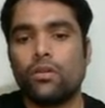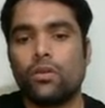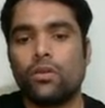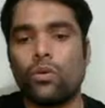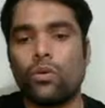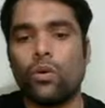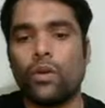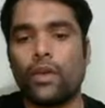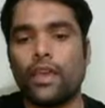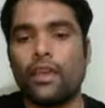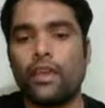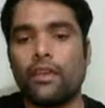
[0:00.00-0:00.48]

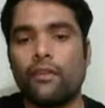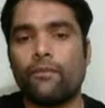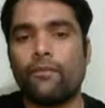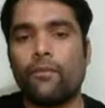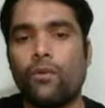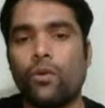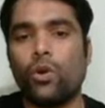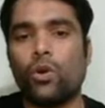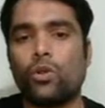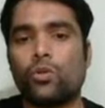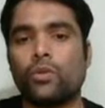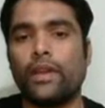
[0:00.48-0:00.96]
Okay.
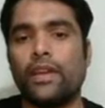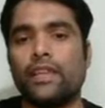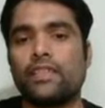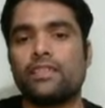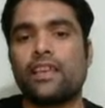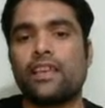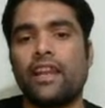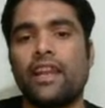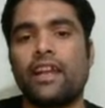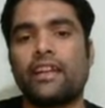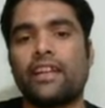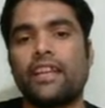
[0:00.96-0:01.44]
Fourth one is
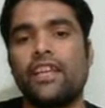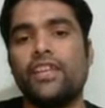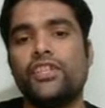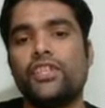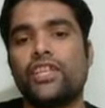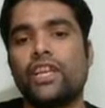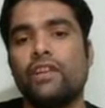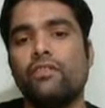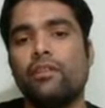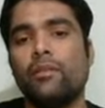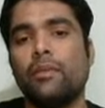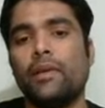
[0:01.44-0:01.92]
correct.
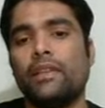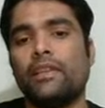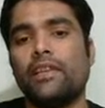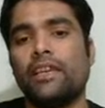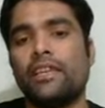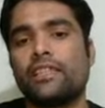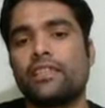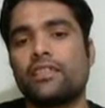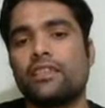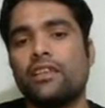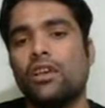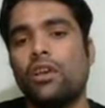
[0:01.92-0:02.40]
Tension will be
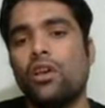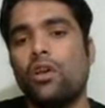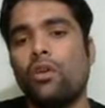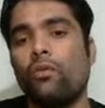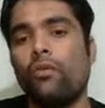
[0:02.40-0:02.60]
this.